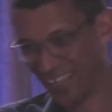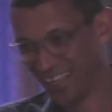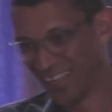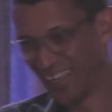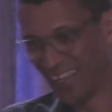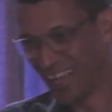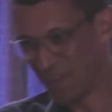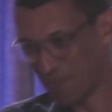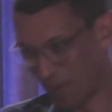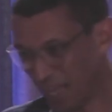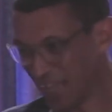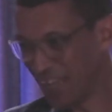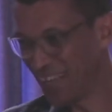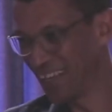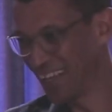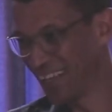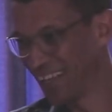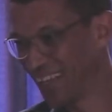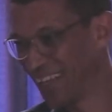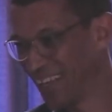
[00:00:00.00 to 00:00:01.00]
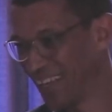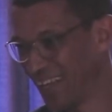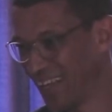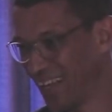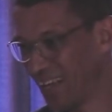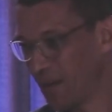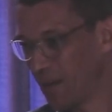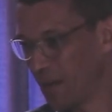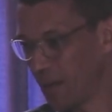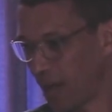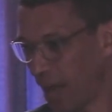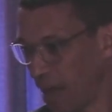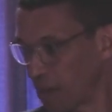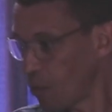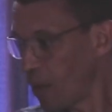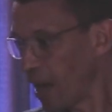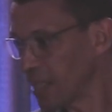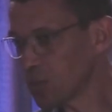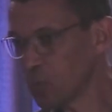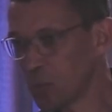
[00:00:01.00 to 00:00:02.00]
Amen?
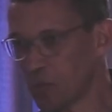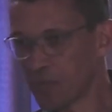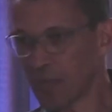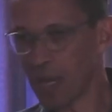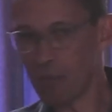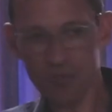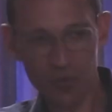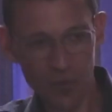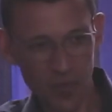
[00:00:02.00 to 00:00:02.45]
Otherwise, it would have come through the